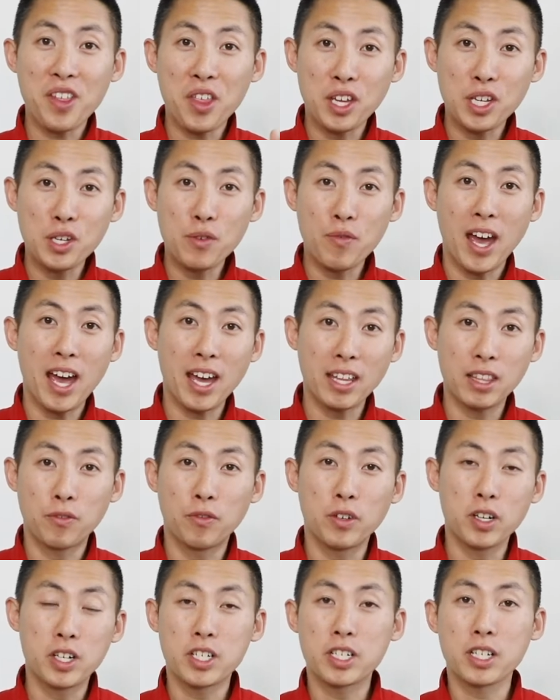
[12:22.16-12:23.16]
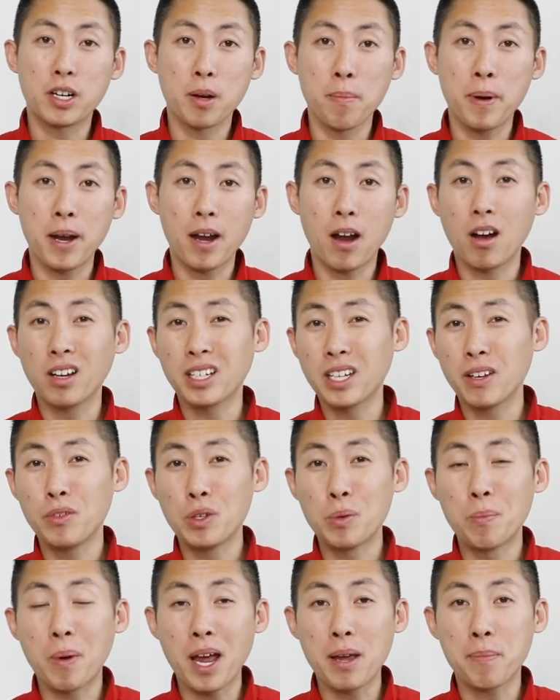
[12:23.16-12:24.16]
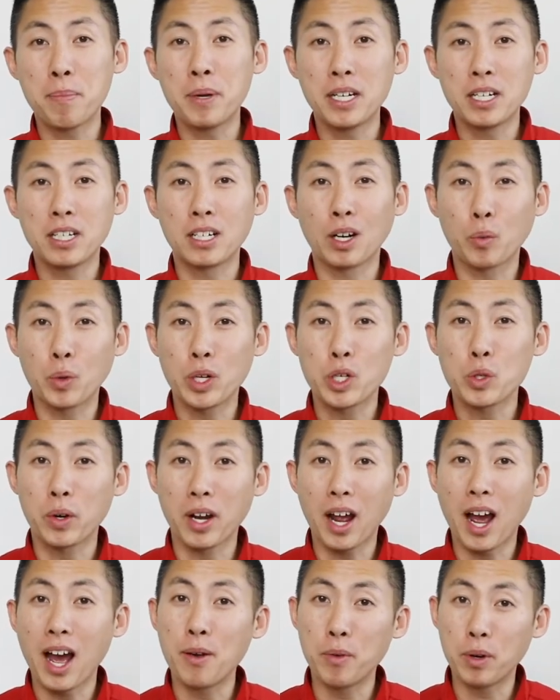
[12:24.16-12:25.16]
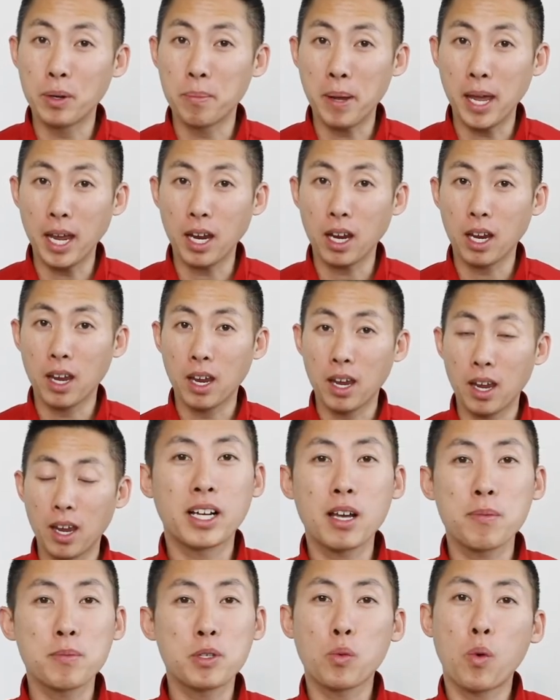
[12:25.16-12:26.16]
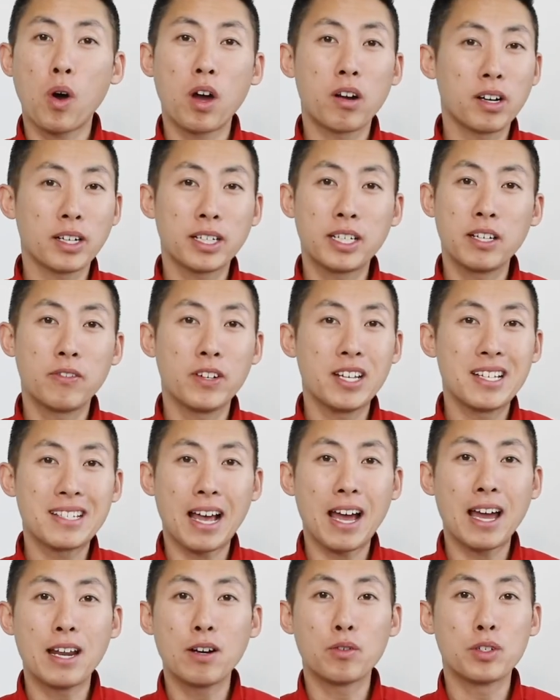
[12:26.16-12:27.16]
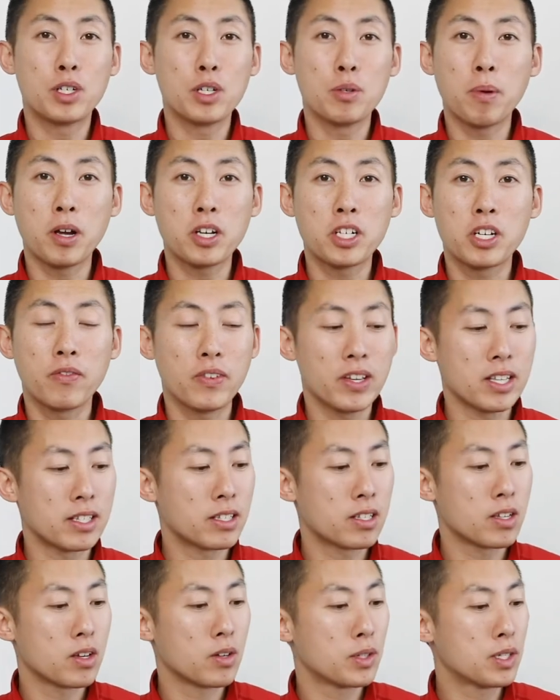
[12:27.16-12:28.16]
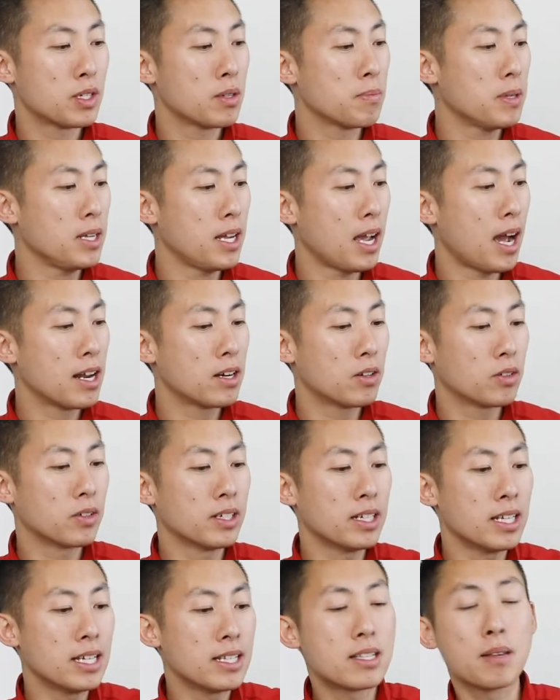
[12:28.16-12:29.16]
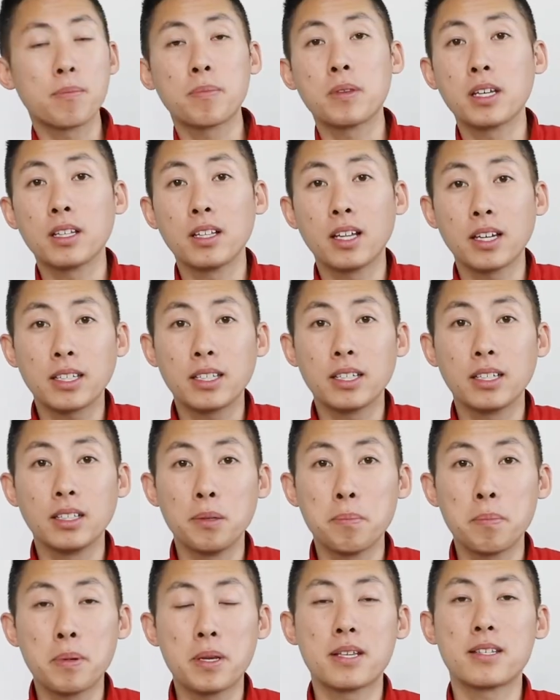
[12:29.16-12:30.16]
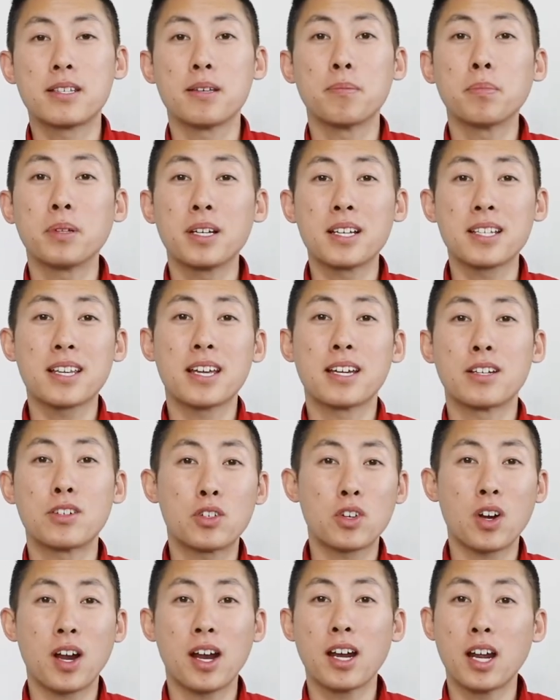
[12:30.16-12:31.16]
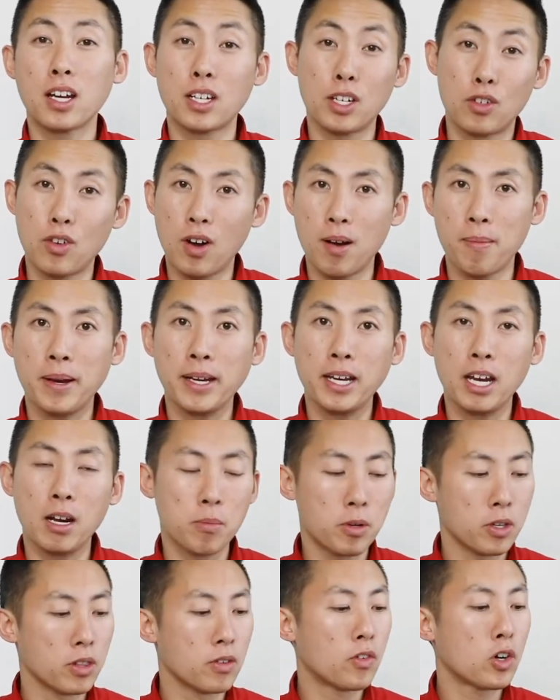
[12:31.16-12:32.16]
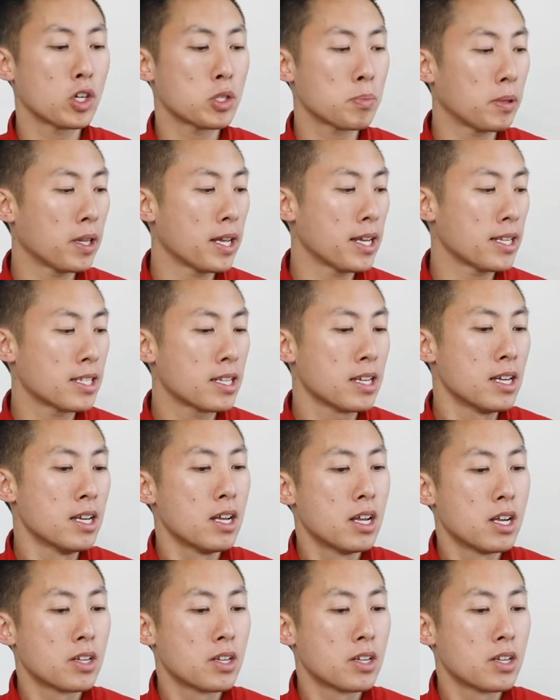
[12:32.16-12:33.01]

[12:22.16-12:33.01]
now that you've had the footage to compare, I'll give you my opinion on which one I would pick. When it comes to water activities, I don't do much of it, so to me, I don't need something like the Olympus, and plus I try not to drop my camera in the first place,